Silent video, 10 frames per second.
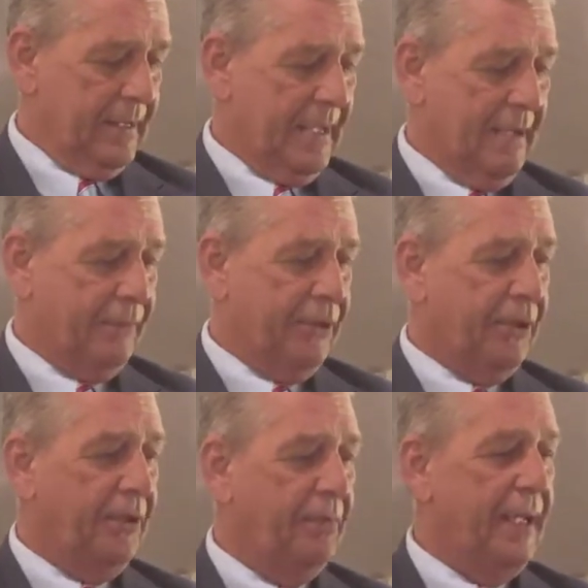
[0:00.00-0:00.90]
I have to
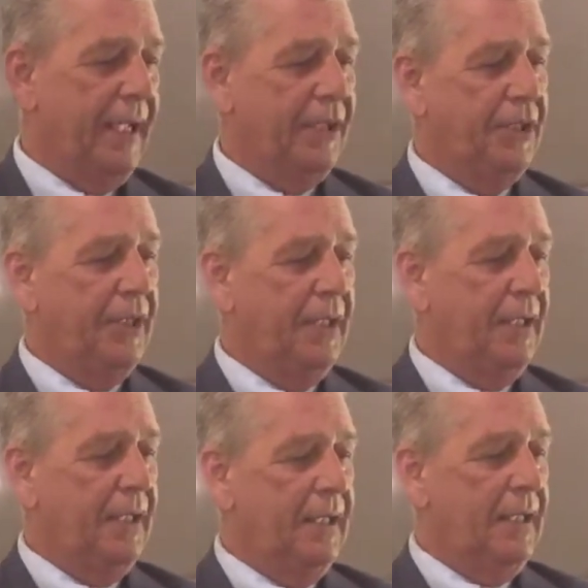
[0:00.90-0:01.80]
turn the page.
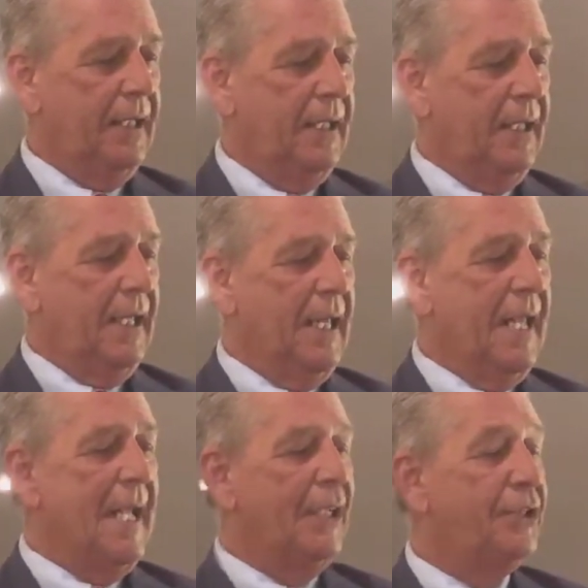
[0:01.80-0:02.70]

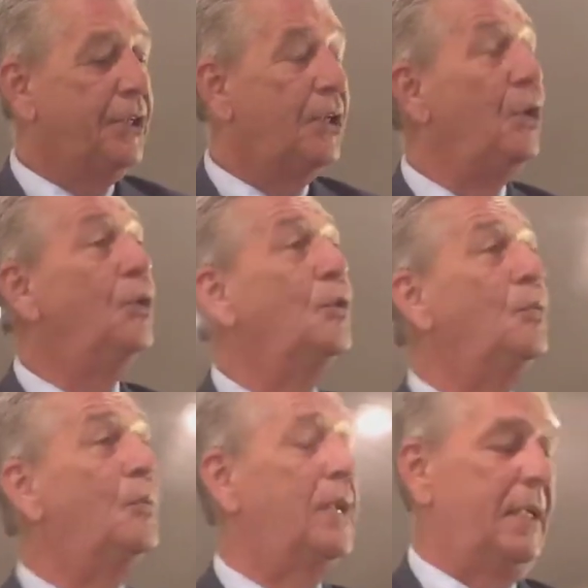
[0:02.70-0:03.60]
And to
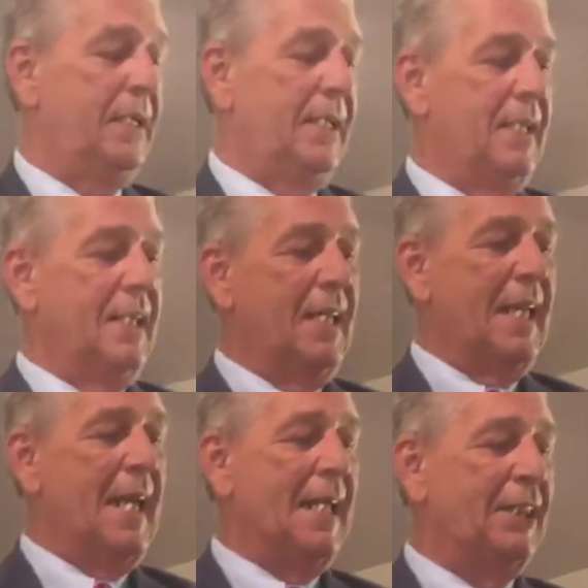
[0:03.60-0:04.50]
whom
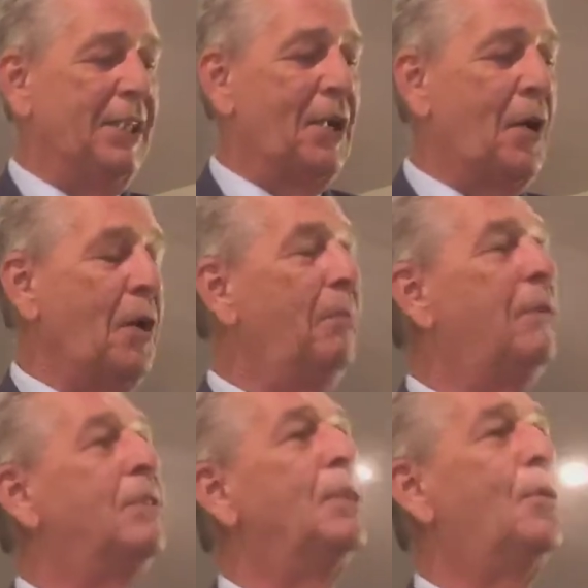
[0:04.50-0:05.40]
has the arm
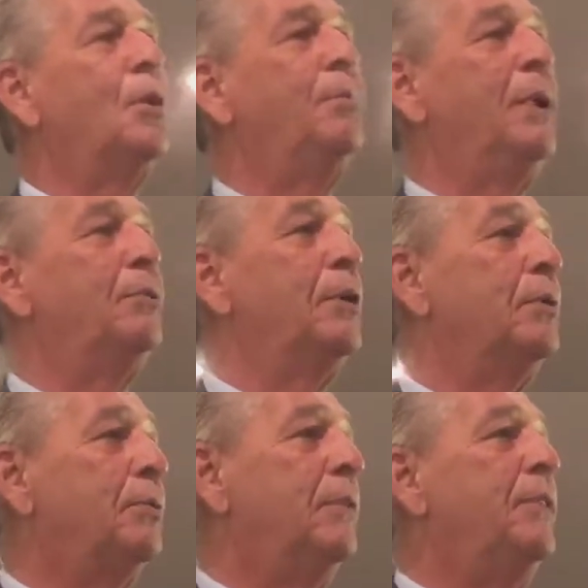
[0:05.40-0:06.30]
of the Lord been
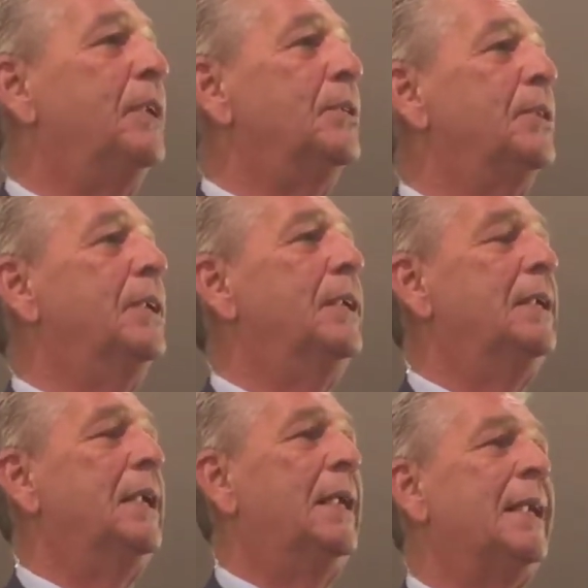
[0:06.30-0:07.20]
revealed?
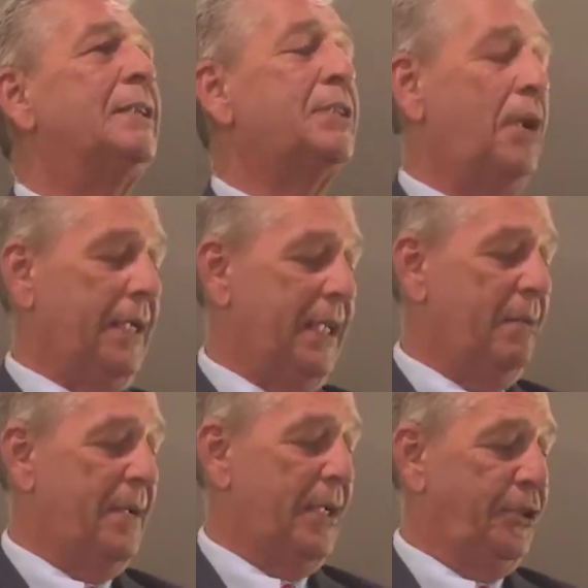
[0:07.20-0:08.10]
And that's talking
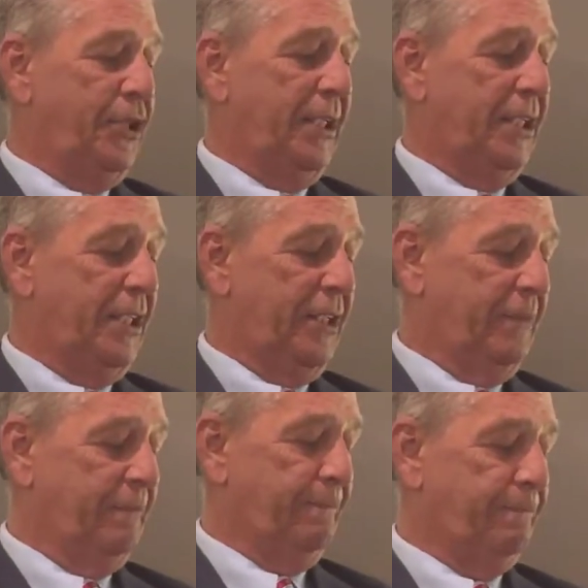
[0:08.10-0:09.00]
about
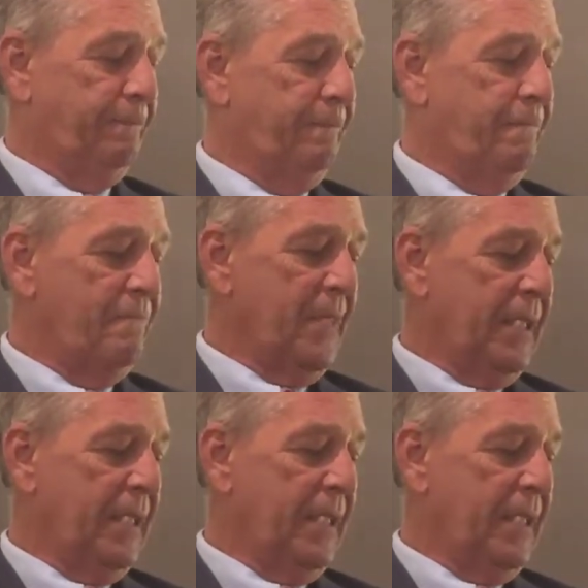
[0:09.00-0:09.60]
Jesus.